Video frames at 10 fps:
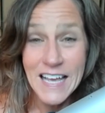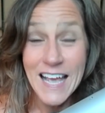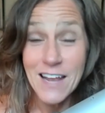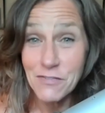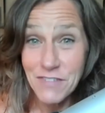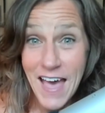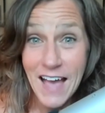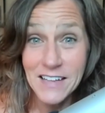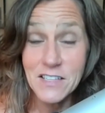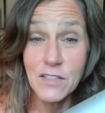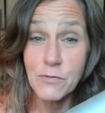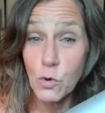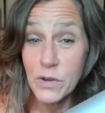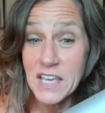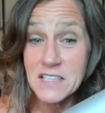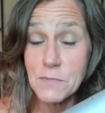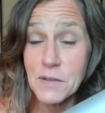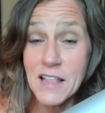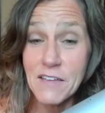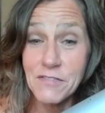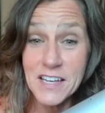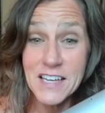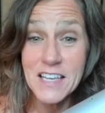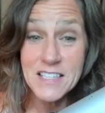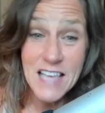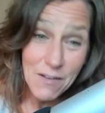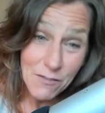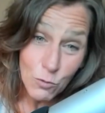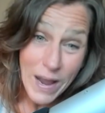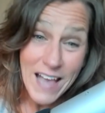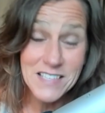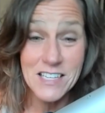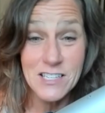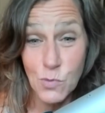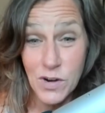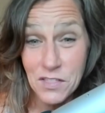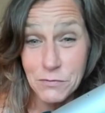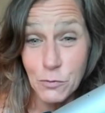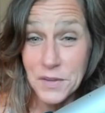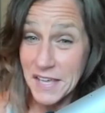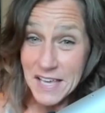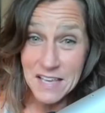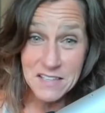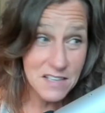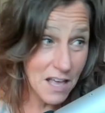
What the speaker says: In fact, the 4 keys to midlife fitness, rest is one of the 4 keys.